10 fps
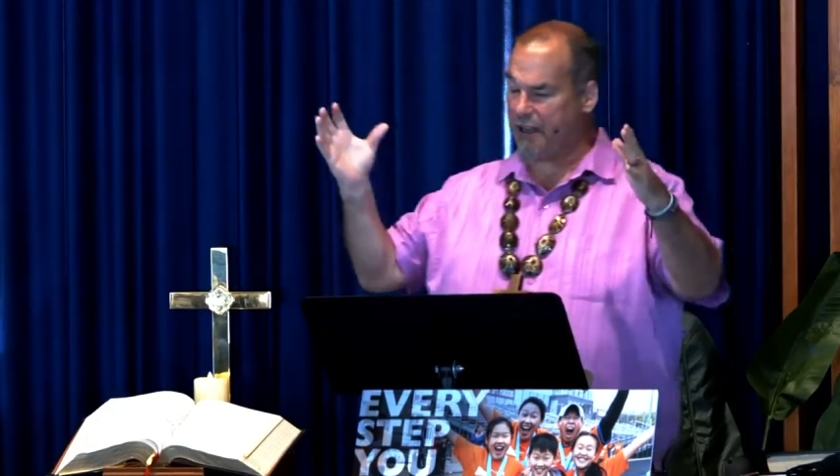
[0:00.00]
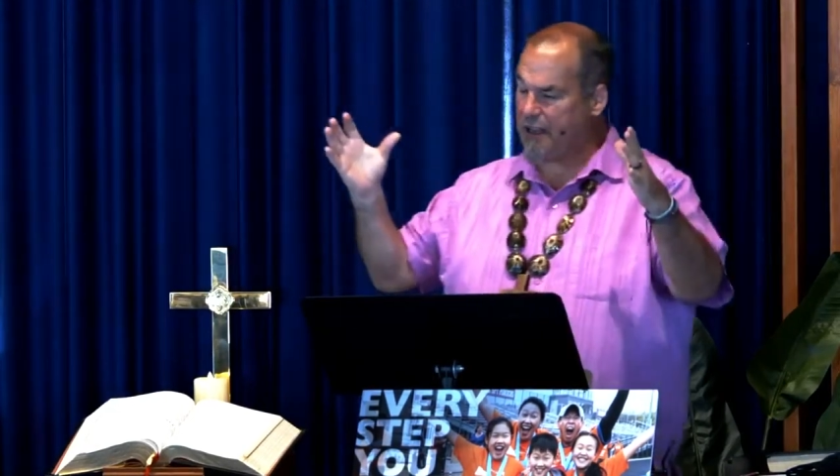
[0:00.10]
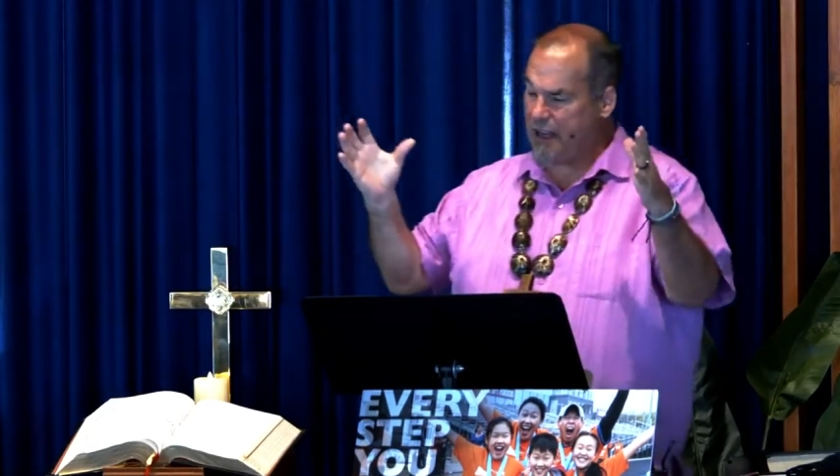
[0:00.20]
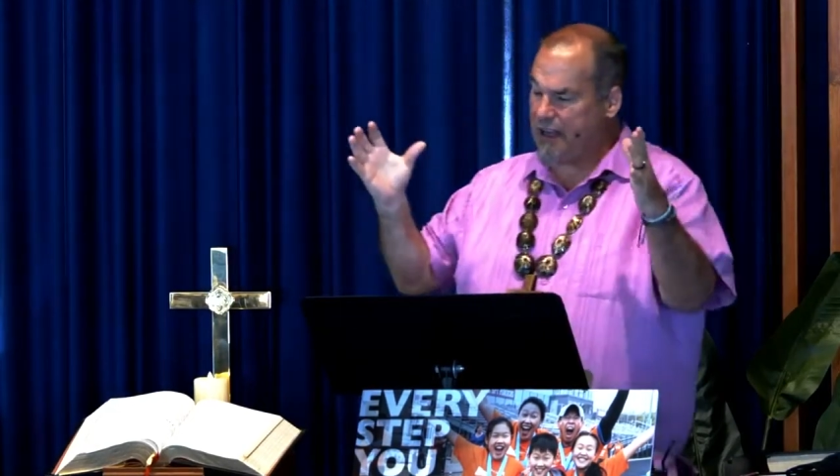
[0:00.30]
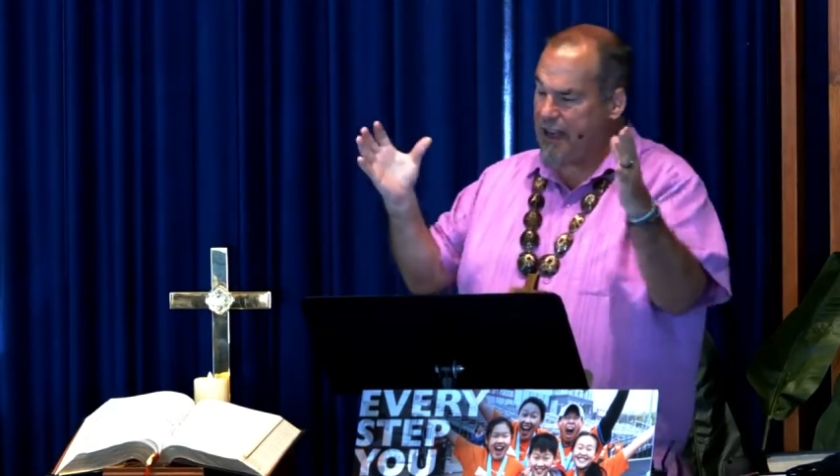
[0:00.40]
He,
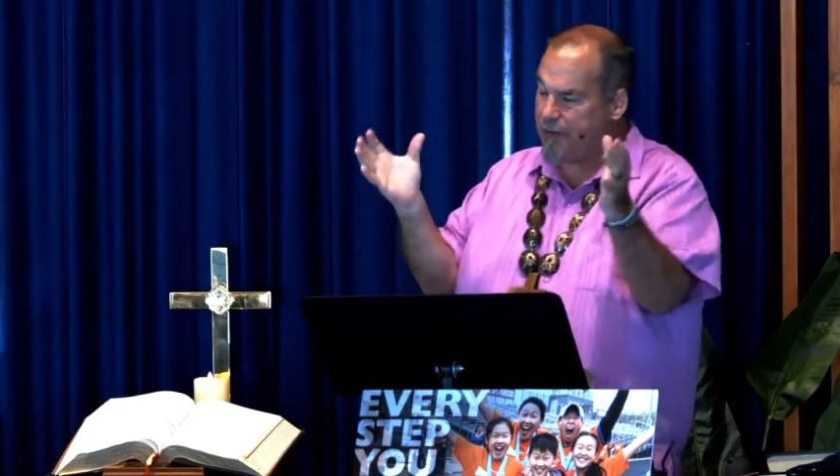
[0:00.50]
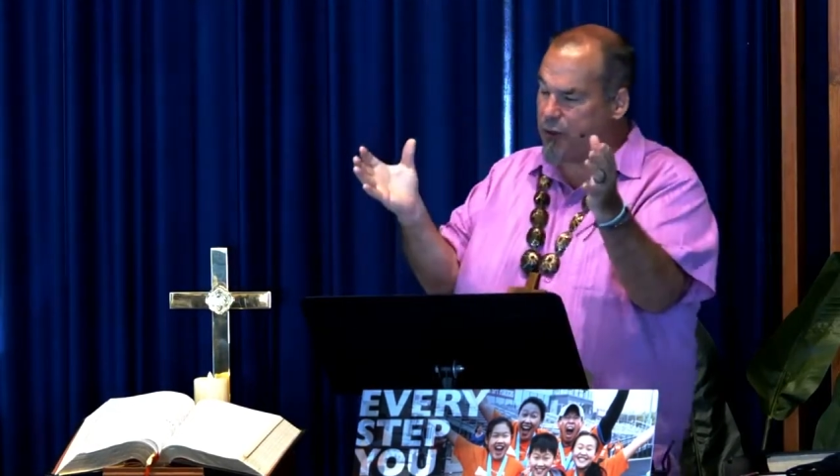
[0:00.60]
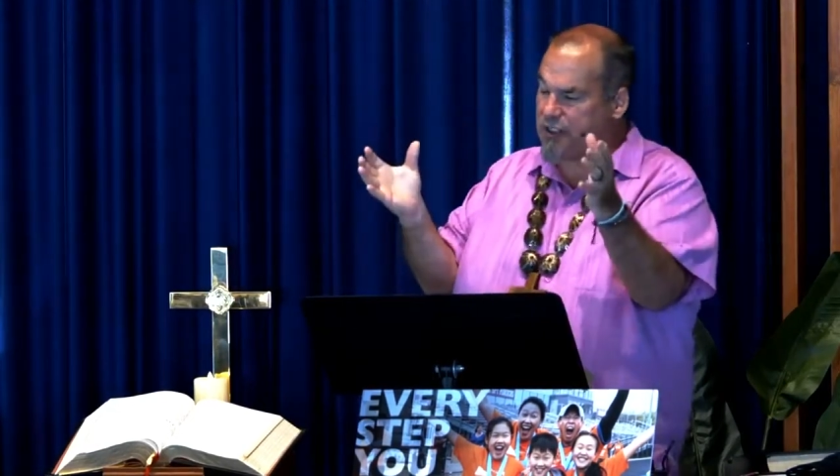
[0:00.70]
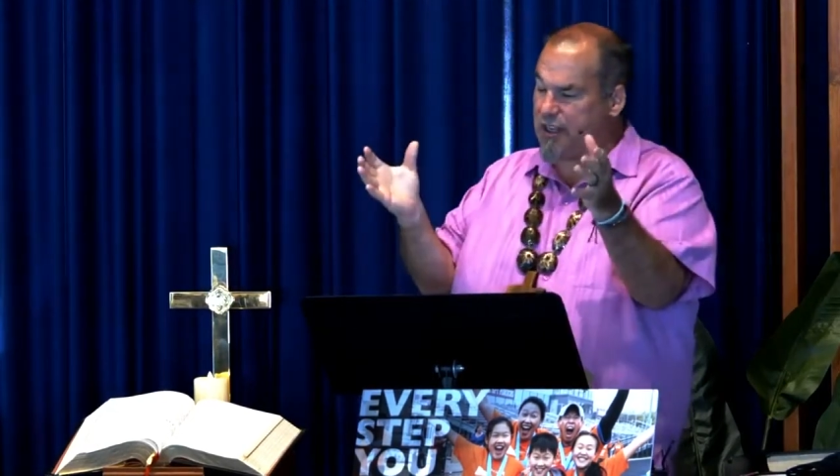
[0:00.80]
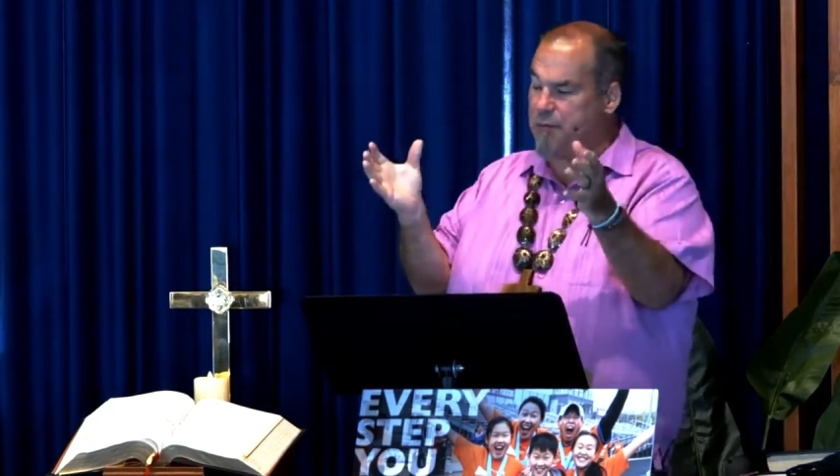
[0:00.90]
he never
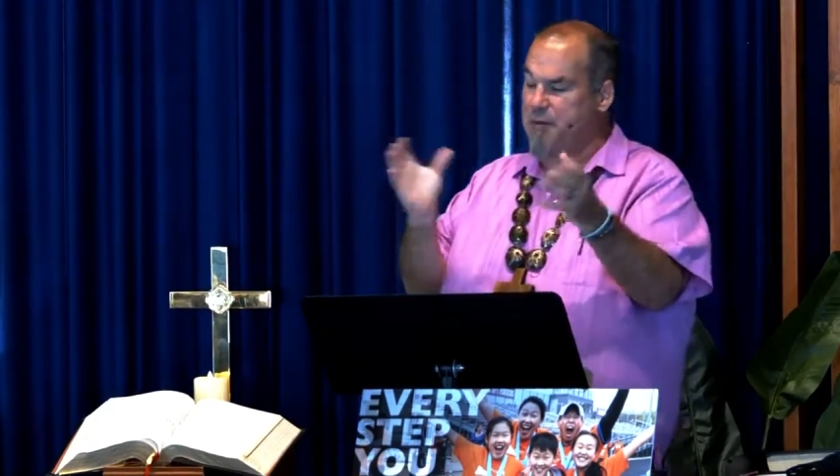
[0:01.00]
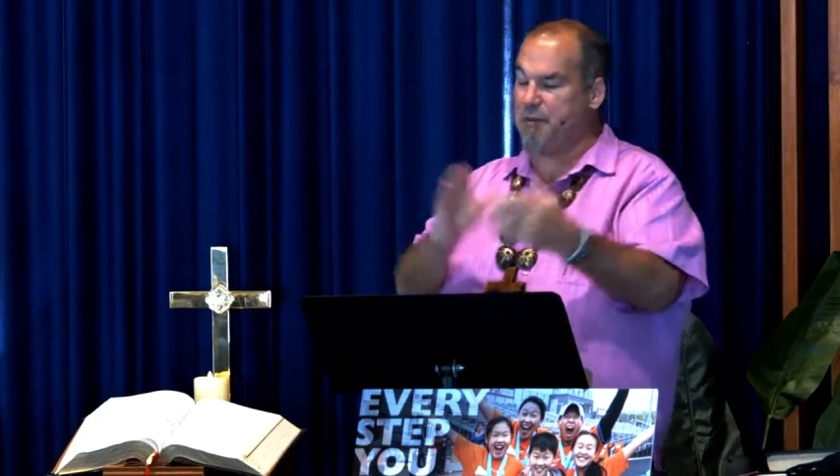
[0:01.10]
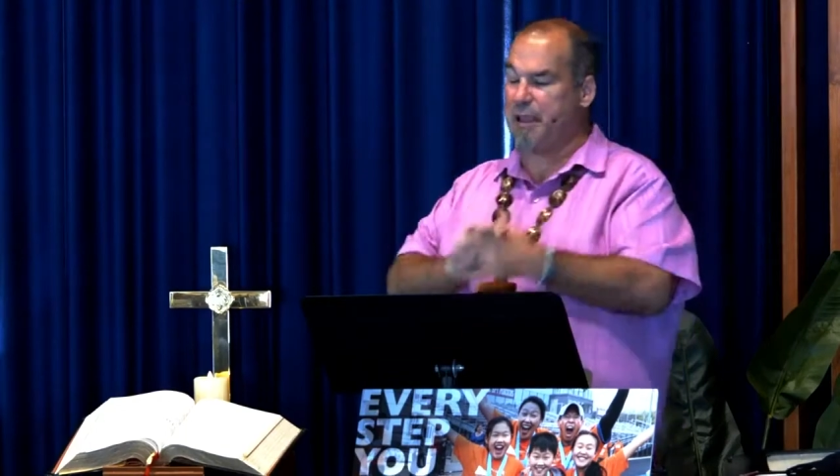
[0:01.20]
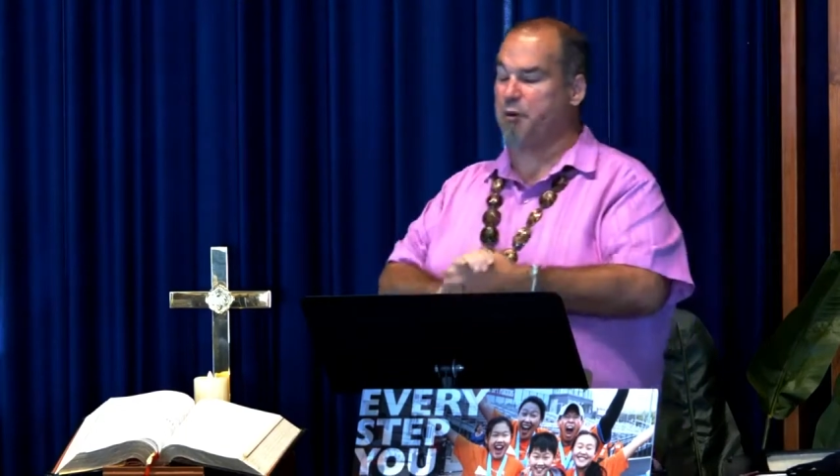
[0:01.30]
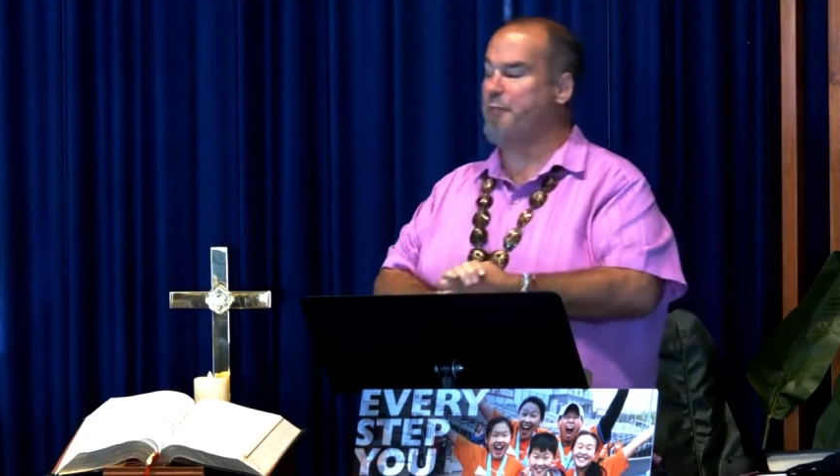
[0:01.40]
seemed to
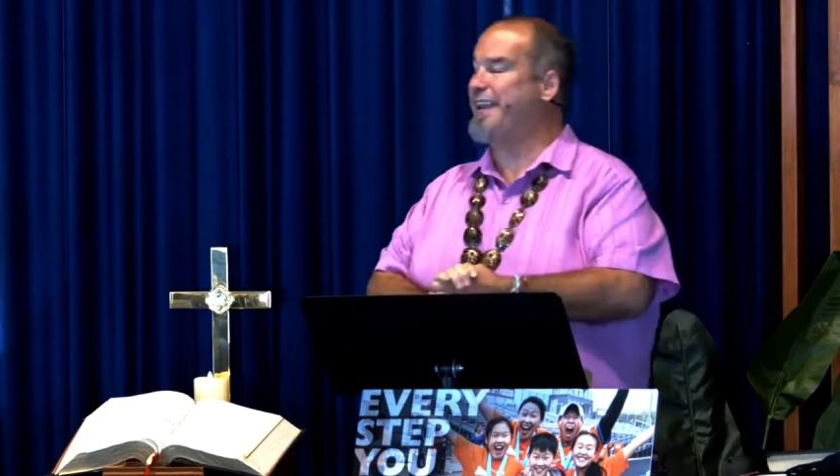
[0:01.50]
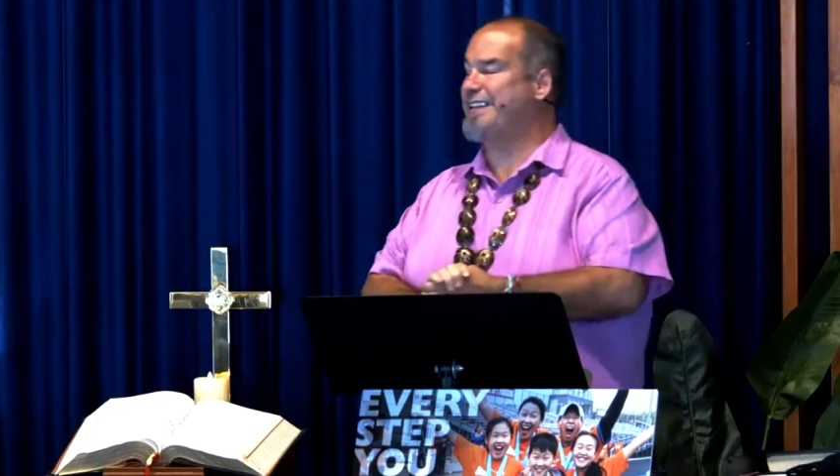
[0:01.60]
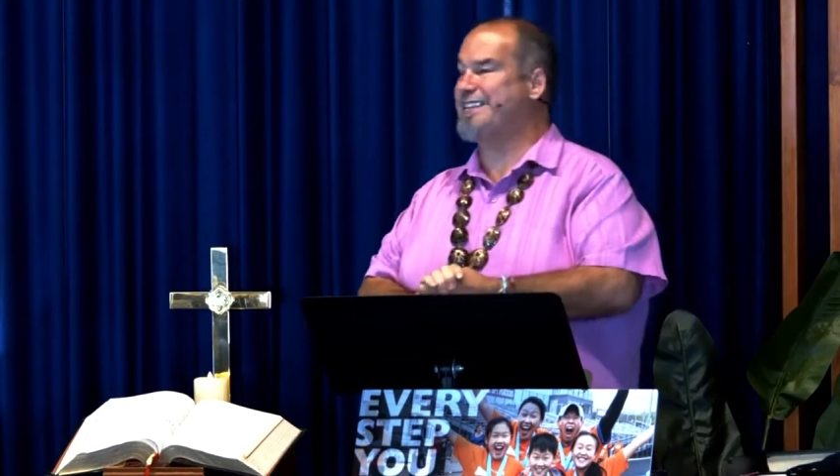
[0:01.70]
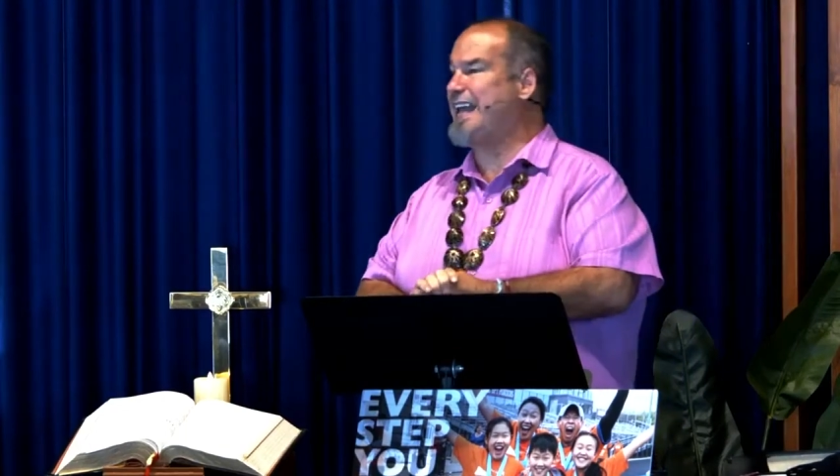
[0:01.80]
be able to make his